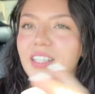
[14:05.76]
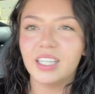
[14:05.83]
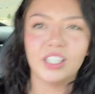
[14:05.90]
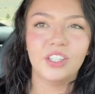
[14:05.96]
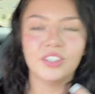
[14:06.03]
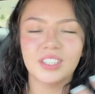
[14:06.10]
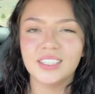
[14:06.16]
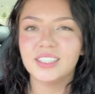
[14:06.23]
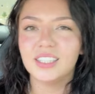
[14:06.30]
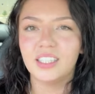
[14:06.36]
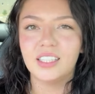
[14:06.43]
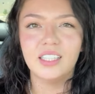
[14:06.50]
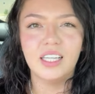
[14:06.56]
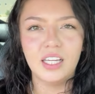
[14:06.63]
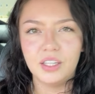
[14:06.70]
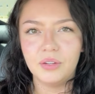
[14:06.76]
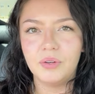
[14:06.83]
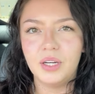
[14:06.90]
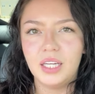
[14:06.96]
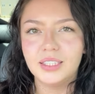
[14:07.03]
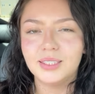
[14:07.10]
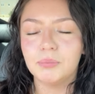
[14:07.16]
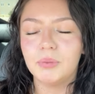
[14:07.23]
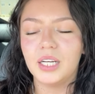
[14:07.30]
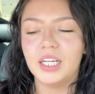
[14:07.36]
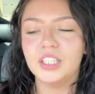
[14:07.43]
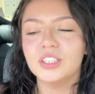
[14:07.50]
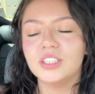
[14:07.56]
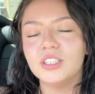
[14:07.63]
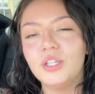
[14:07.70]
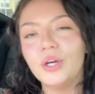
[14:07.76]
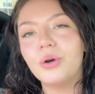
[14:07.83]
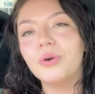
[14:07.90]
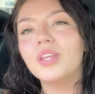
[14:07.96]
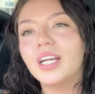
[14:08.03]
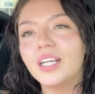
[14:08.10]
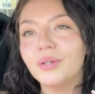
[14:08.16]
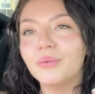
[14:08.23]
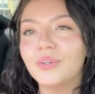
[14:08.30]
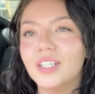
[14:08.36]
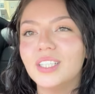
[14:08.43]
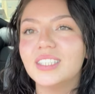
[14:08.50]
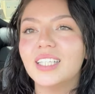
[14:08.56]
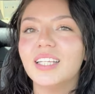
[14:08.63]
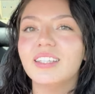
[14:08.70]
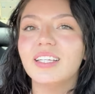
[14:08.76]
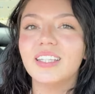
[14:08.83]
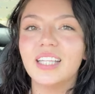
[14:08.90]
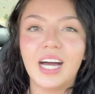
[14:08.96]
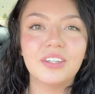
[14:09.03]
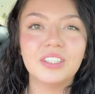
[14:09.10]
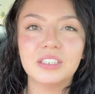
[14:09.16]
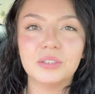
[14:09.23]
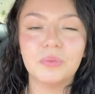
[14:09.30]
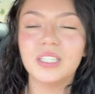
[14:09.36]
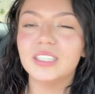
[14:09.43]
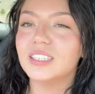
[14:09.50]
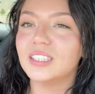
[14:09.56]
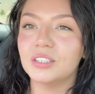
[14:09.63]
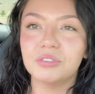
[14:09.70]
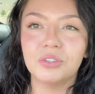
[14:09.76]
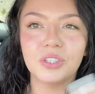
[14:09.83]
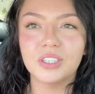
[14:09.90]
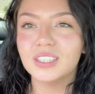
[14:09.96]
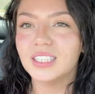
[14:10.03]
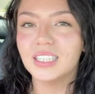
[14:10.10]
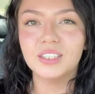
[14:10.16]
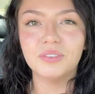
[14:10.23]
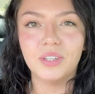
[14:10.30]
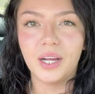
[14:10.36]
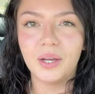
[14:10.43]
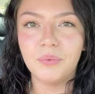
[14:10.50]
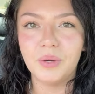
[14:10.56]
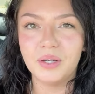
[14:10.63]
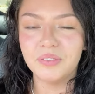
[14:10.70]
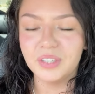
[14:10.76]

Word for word: like you can see it anyways but I just know that it was the loudest one so of course that's what I went